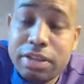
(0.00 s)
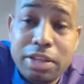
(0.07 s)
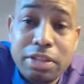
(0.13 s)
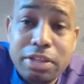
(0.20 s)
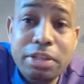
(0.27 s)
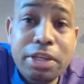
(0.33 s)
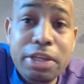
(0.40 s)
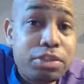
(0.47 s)

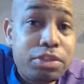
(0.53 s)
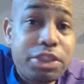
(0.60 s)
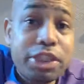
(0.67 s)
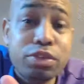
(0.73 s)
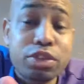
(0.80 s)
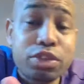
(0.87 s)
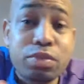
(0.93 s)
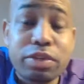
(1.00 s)
Neo Geo is
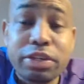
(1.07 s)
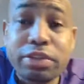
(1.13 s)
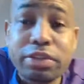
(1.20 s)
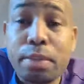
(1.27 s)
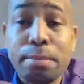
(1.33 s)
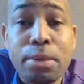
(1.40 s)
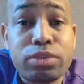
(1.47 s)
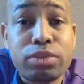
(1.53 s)
one of the
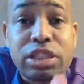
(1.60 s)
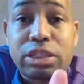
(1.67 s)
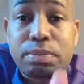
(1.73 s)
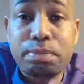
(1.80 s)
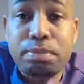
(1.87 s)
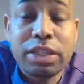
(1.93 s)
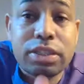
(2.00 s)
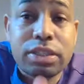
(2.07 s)
most
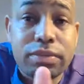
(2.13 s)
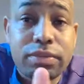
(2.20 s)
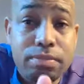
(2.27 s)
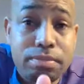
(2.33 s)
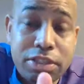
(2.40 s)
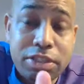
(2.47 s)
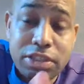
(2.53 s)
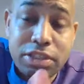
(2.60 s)
expensive
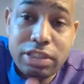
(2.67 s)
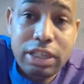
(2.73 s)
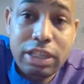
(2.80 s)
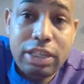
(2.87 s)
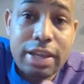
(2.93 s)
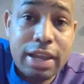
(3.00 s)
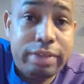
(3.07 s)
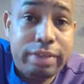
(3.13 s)
machine
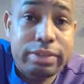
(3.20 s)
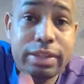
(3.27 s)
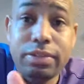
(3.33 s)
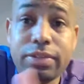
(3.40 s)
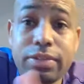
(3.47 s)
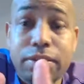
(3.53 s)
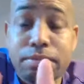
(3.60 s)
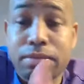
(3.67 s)
games that you
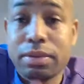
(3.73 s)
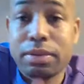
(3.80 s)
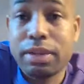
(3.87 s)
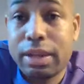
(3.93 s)
can play.